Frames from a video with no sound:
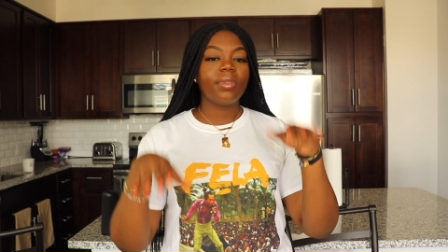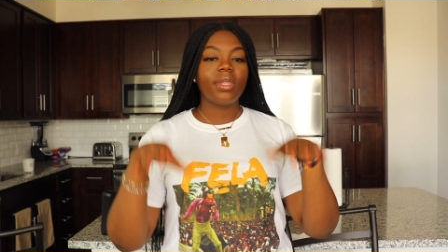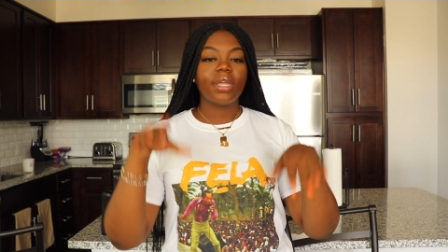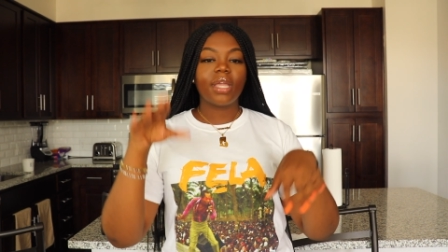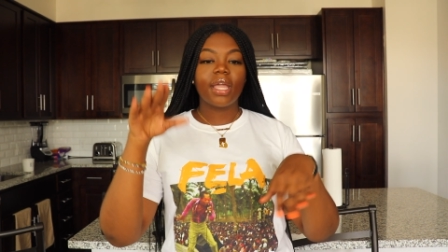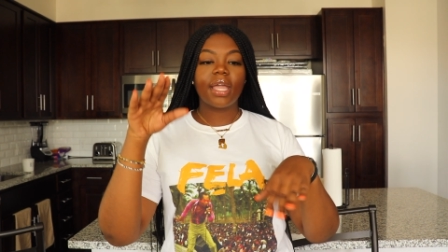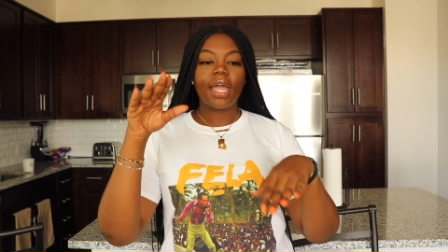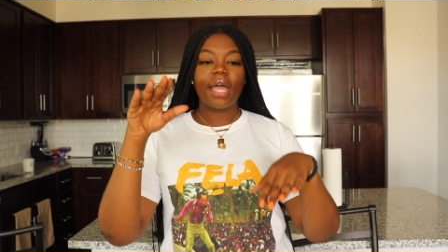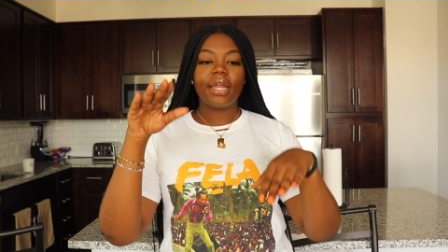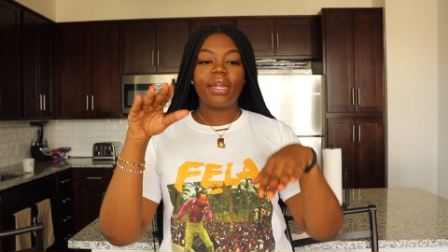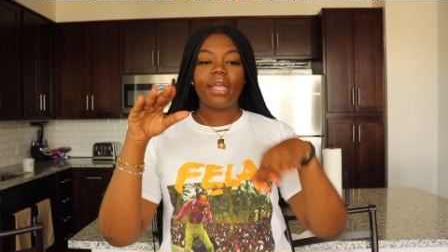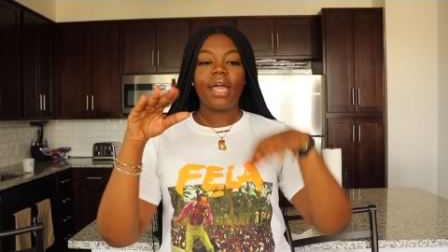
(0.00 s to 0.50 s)

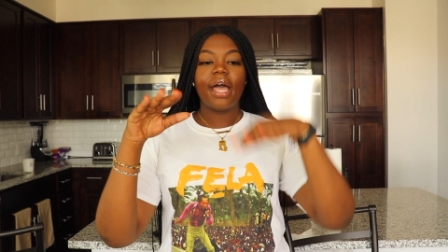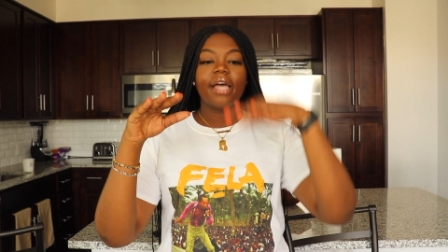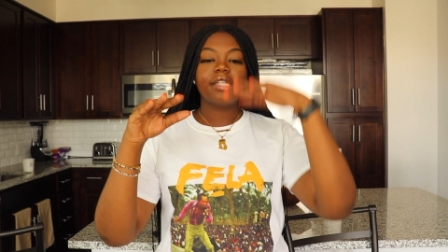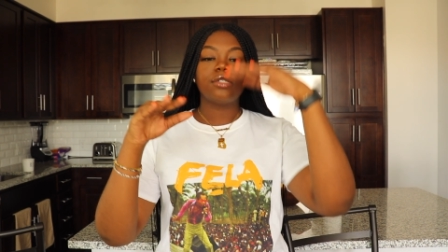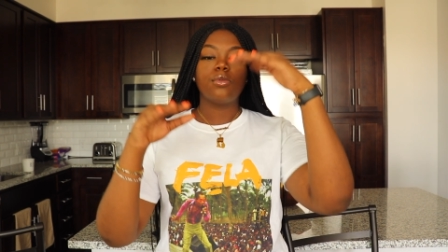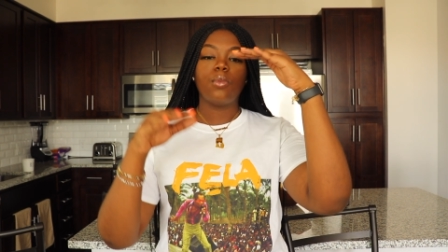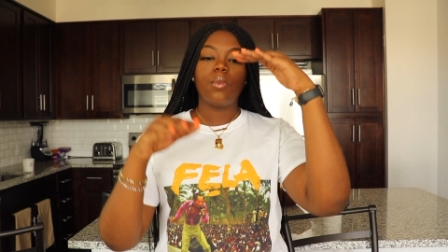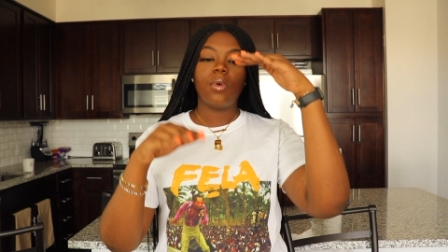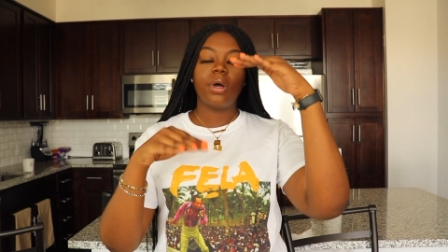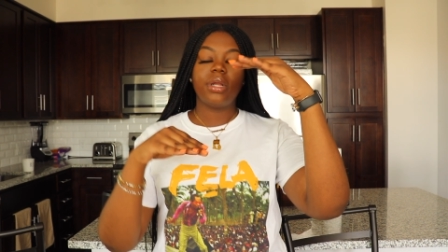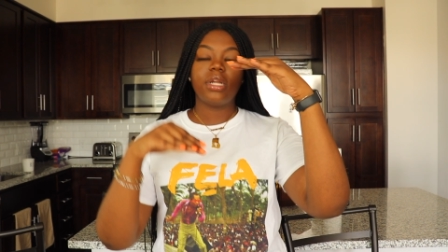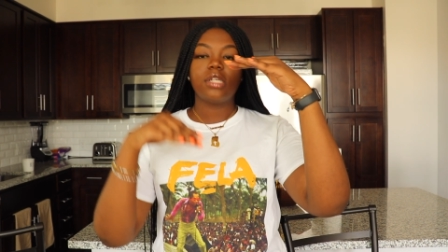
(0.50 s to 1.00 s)
looking at it as
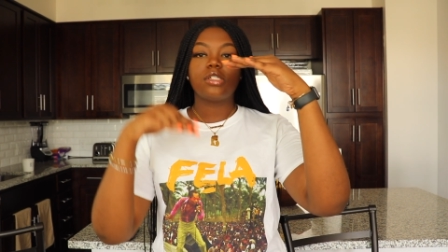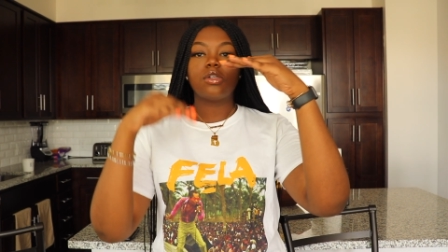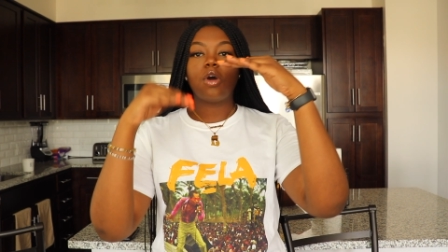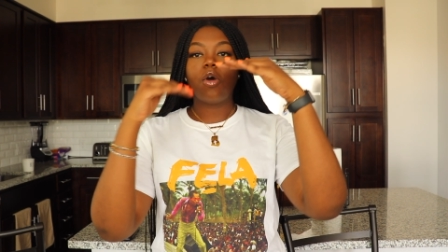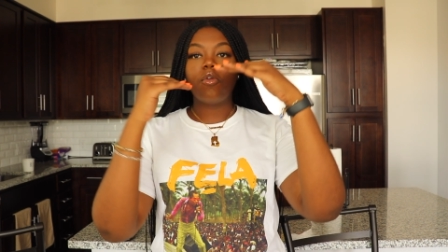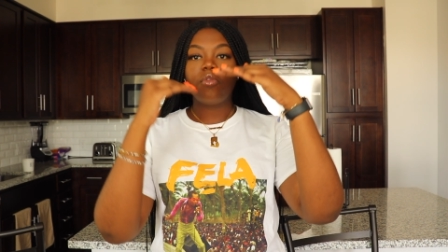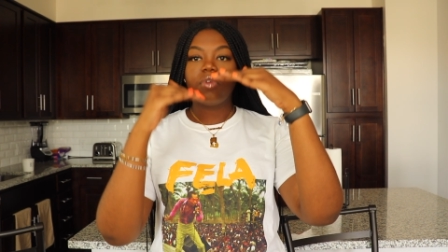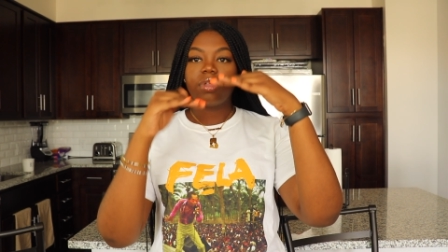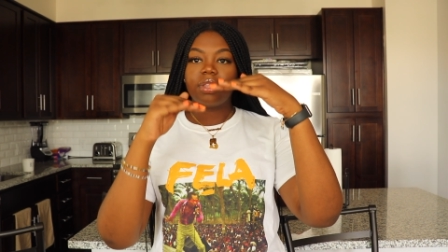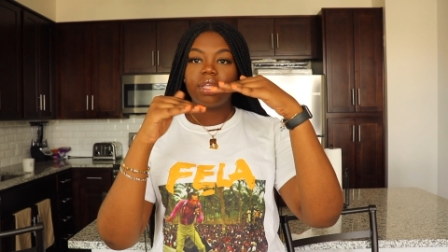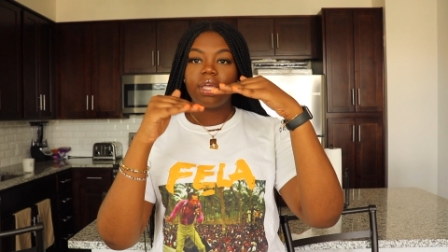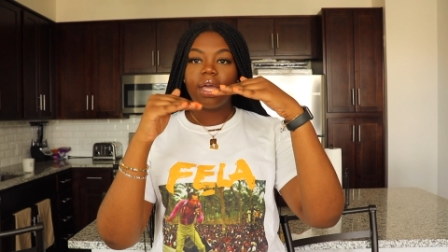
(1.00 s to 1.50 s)
one is
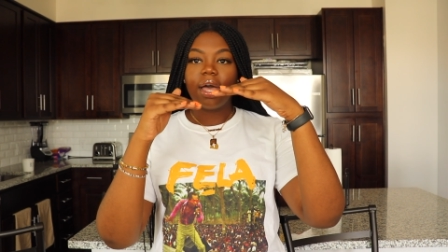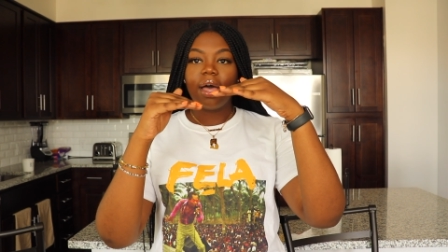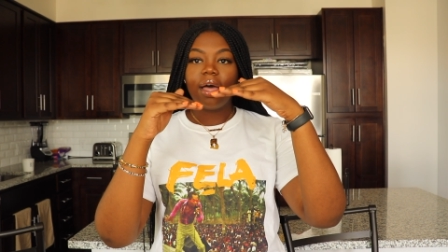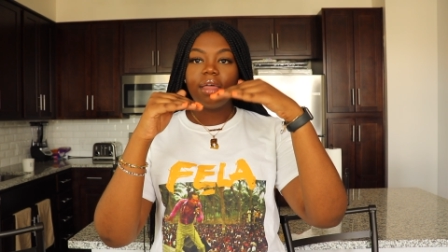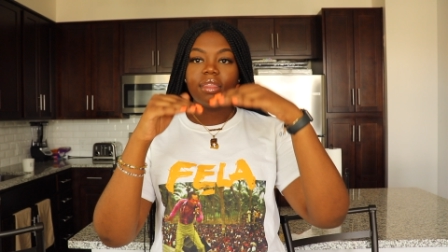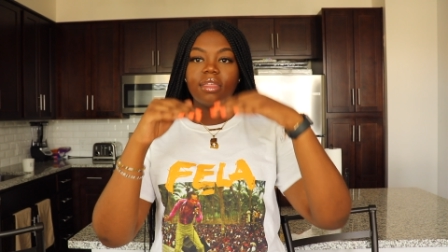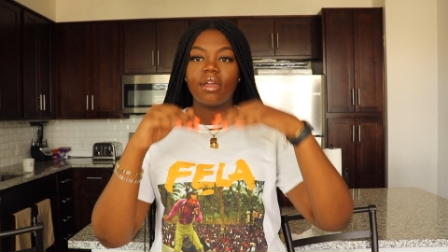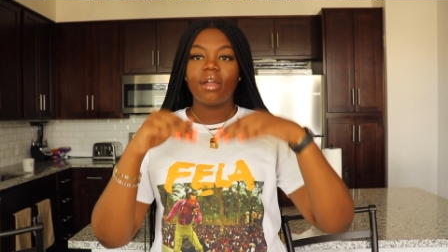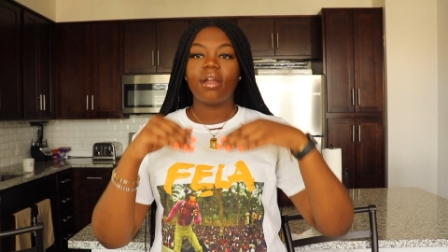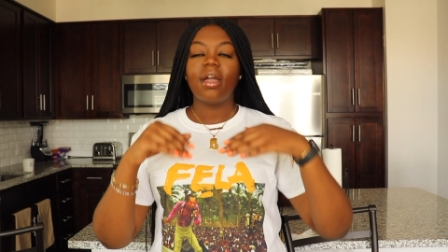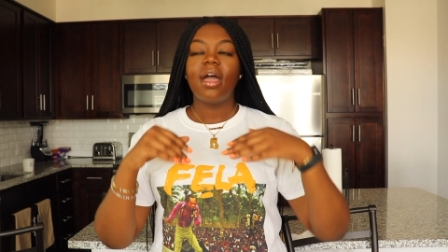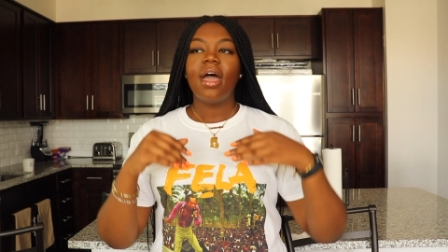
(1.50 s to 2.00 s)
over the
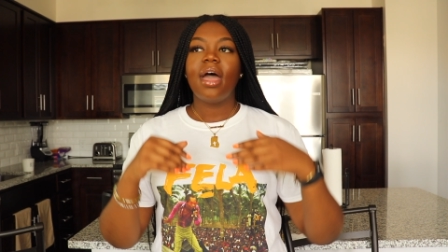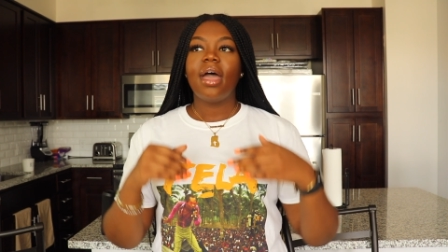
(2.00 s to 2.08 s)
other,